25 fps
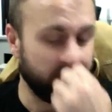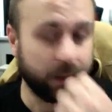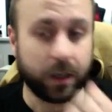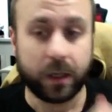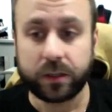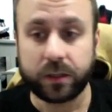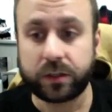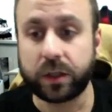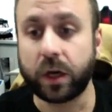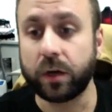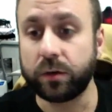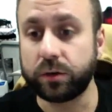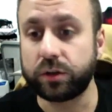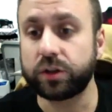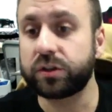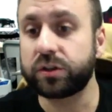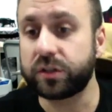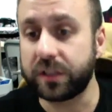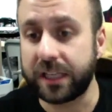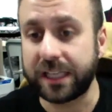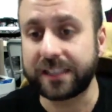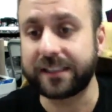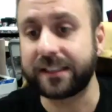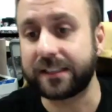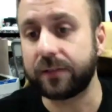don't just
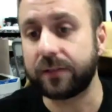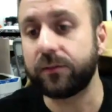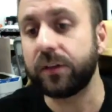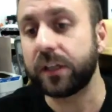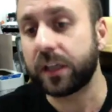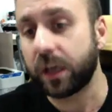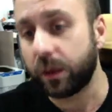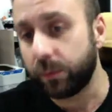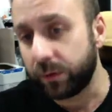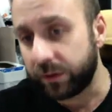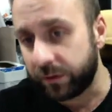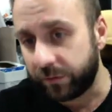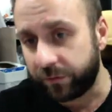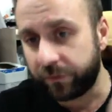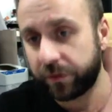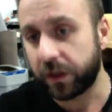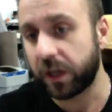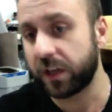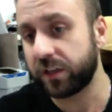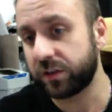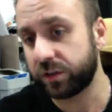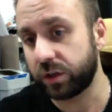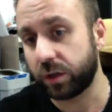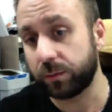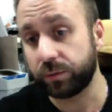necessarily go with the
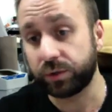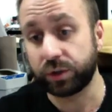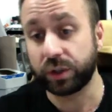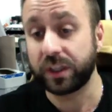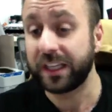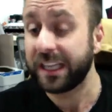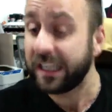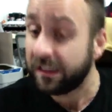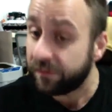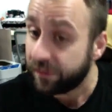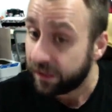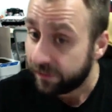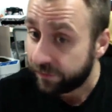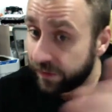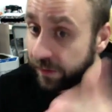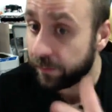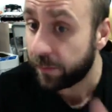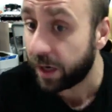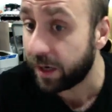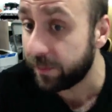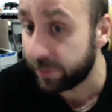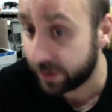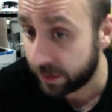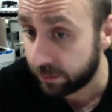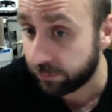first option, even if it
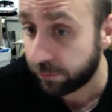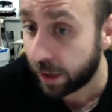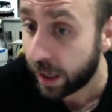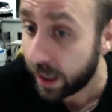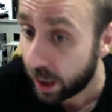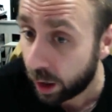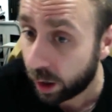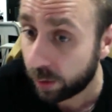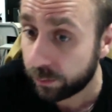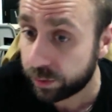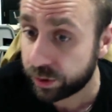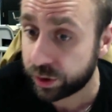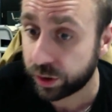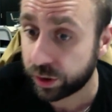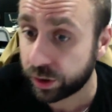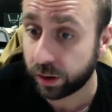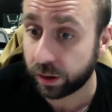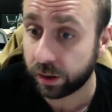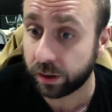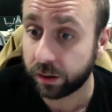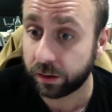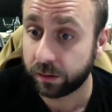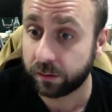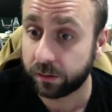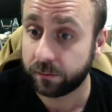might be the right option.
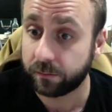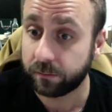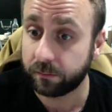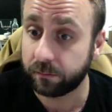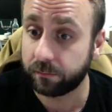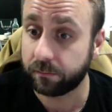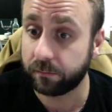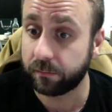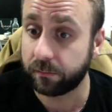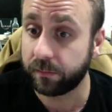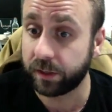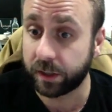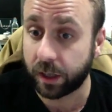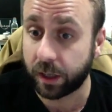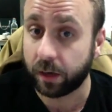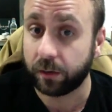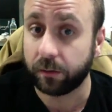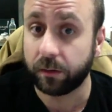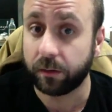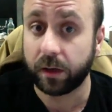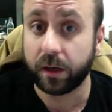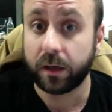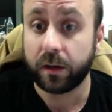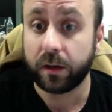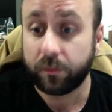
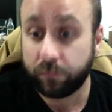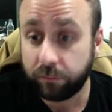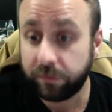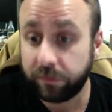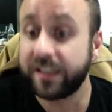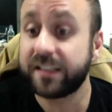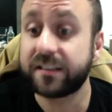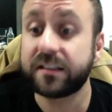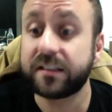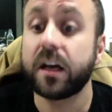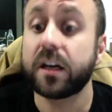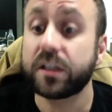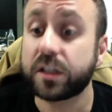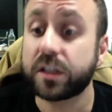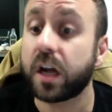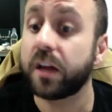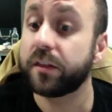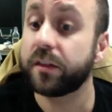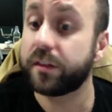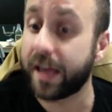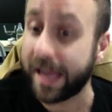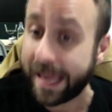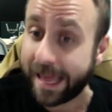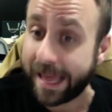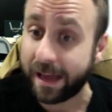Research
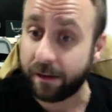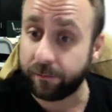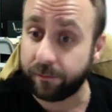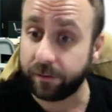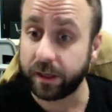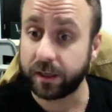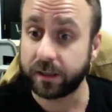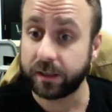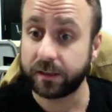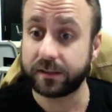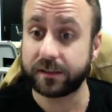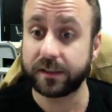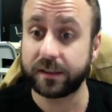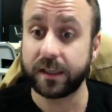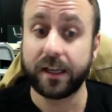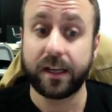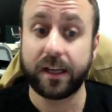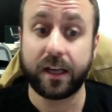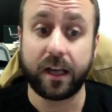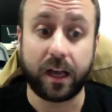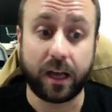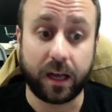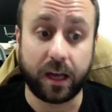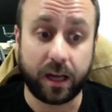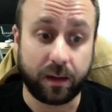other areas.
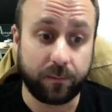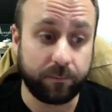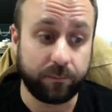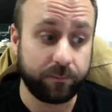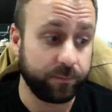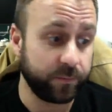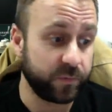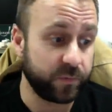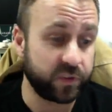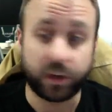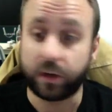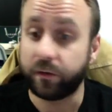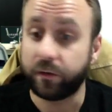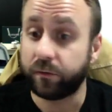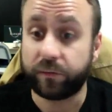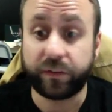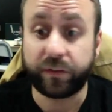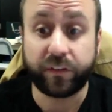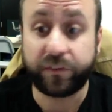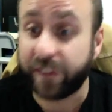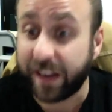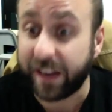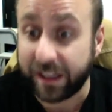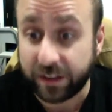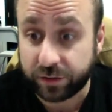So for
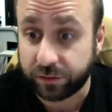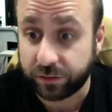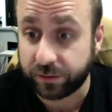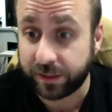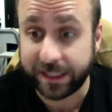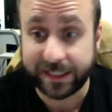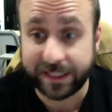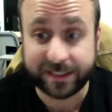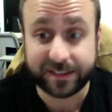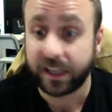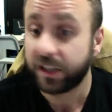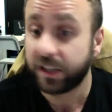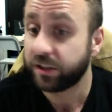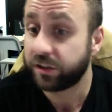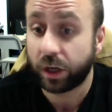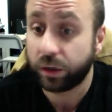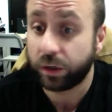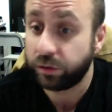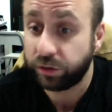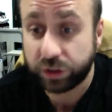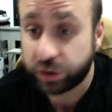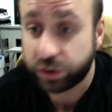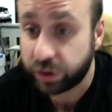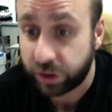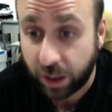factories, don't
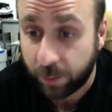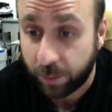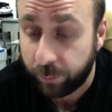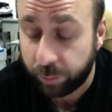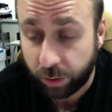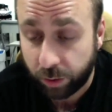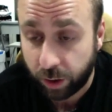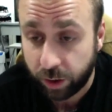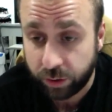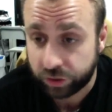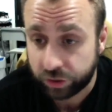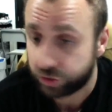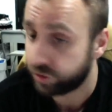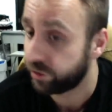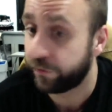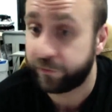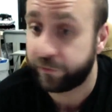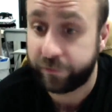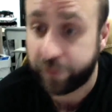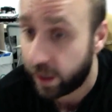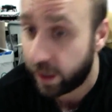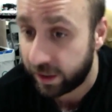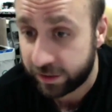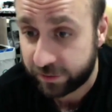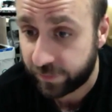just approach the
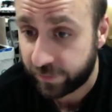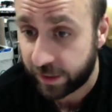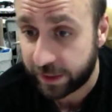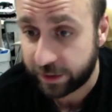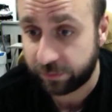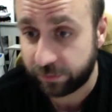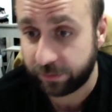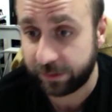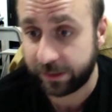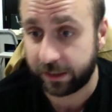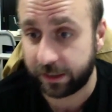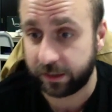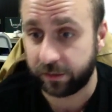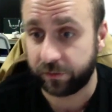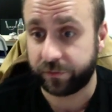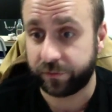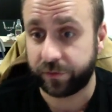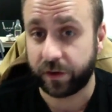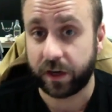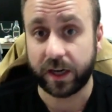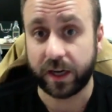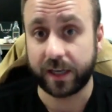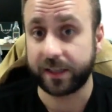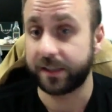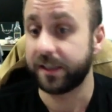first factory that you
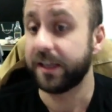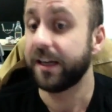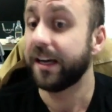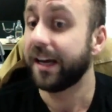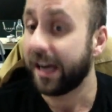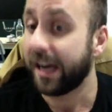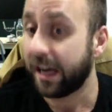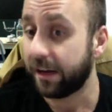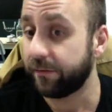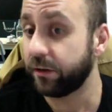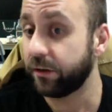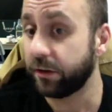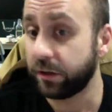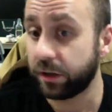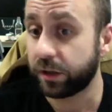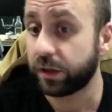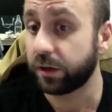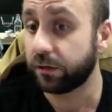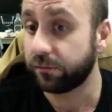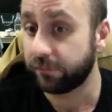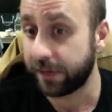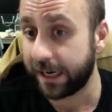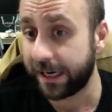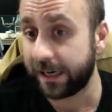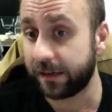find. Have a look
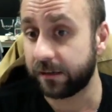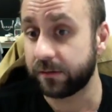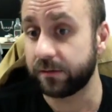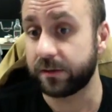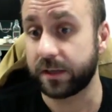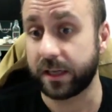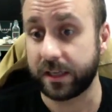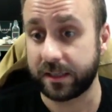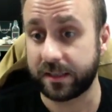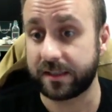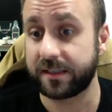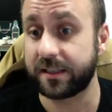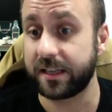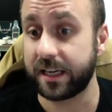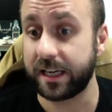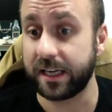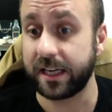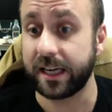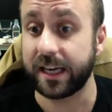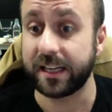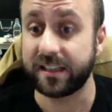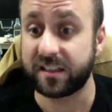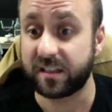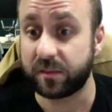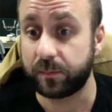around and see
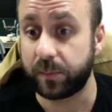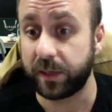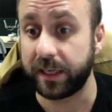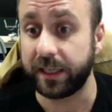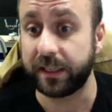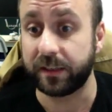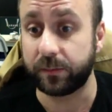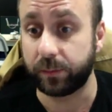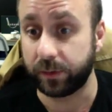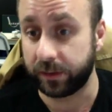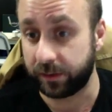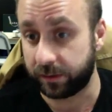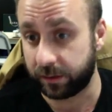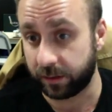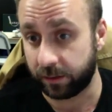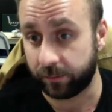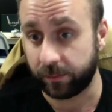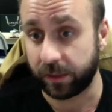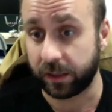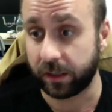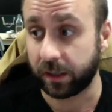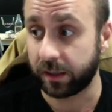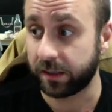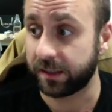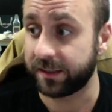and speak with them
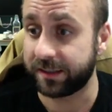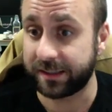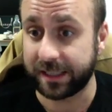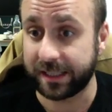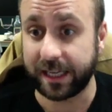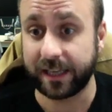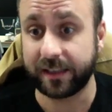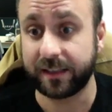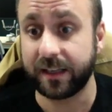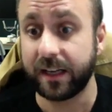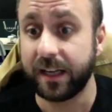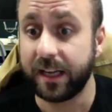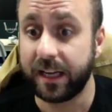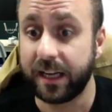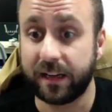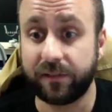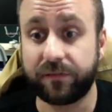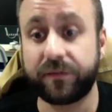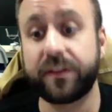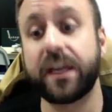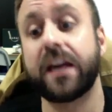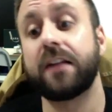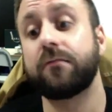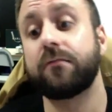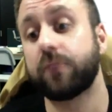and understand if
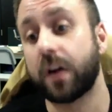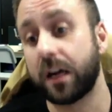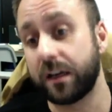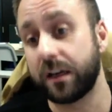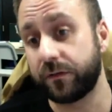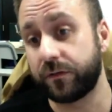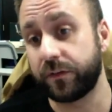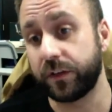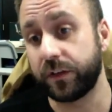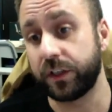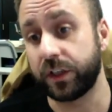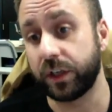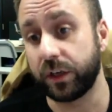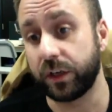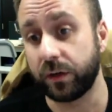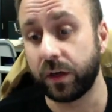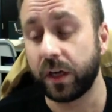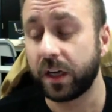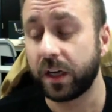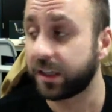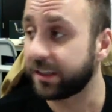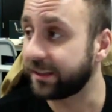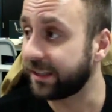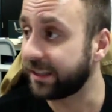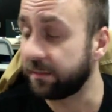they're right for you,
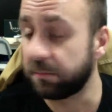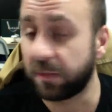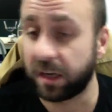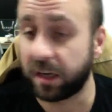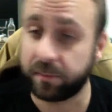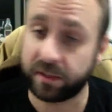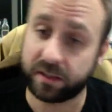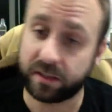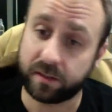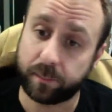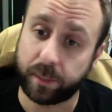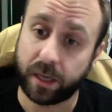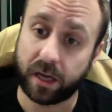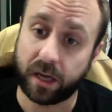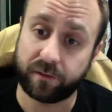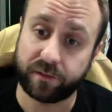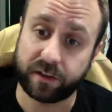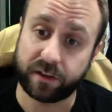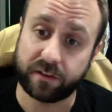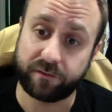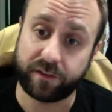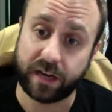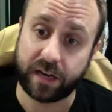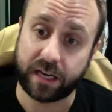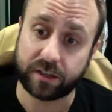because they might be the
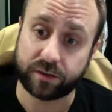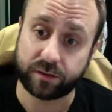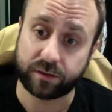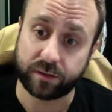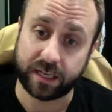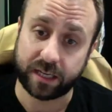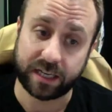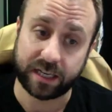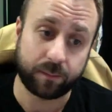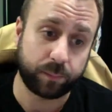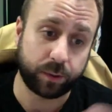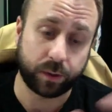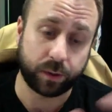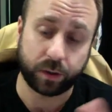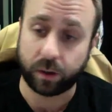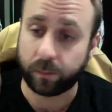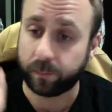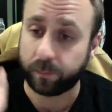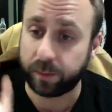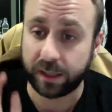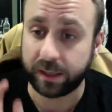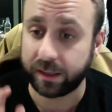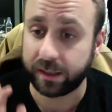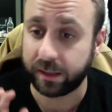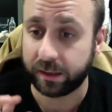perfect factory but
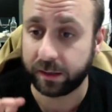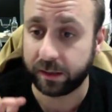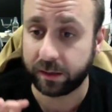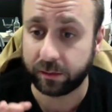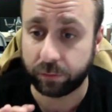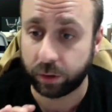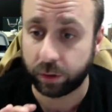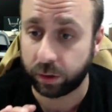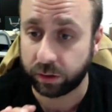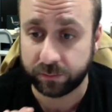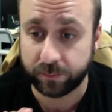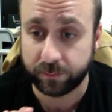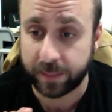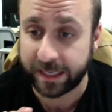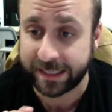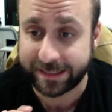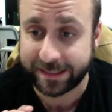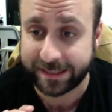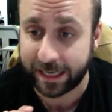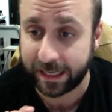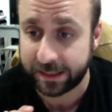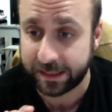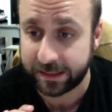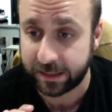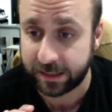completely the wrong
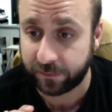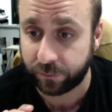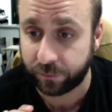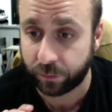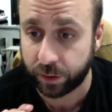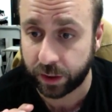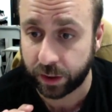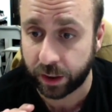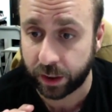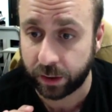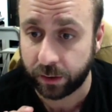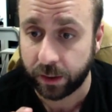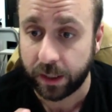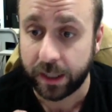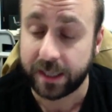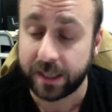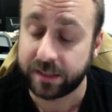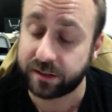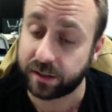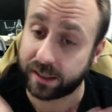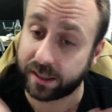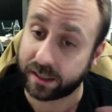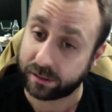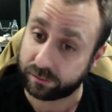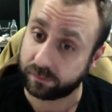mentality for you.
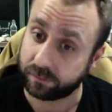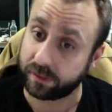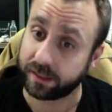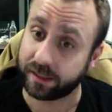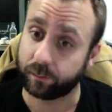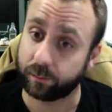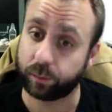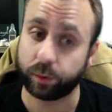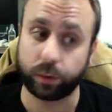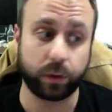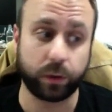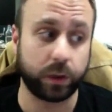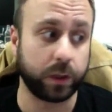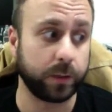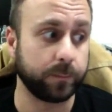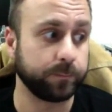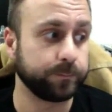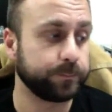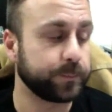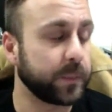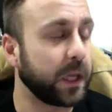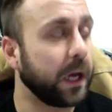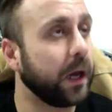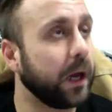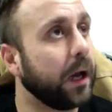So that's really important.
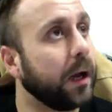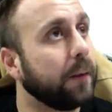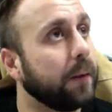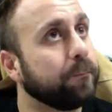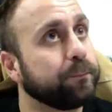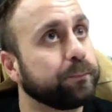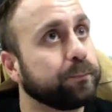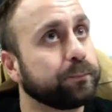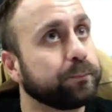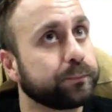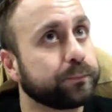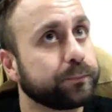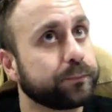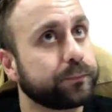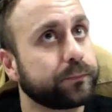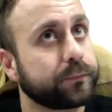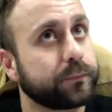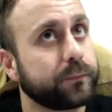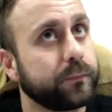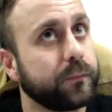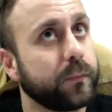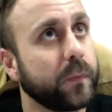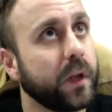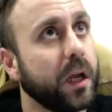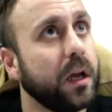Another
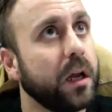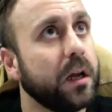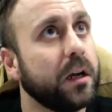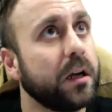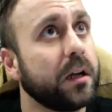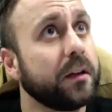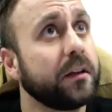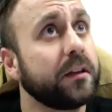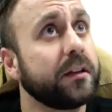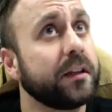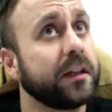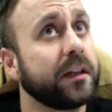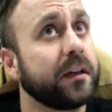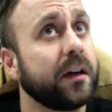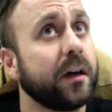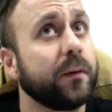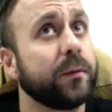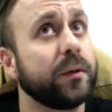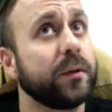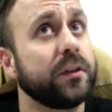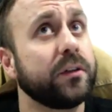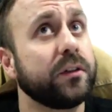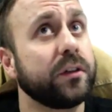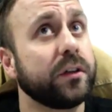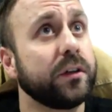thing I would
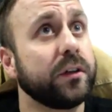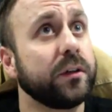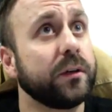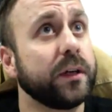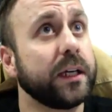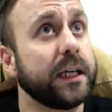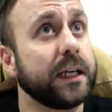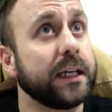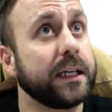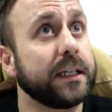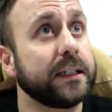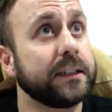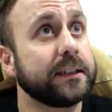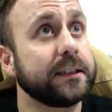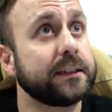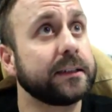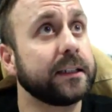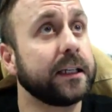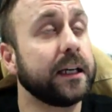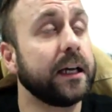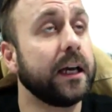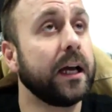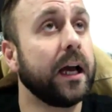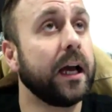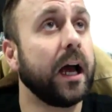do is
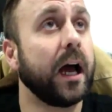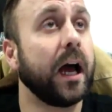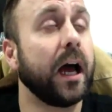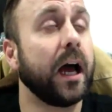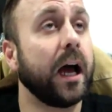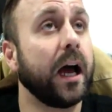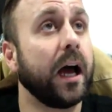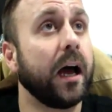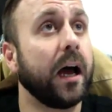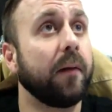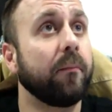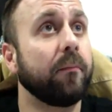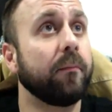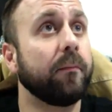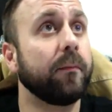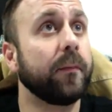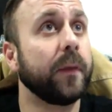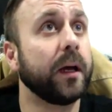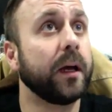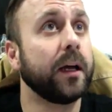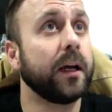if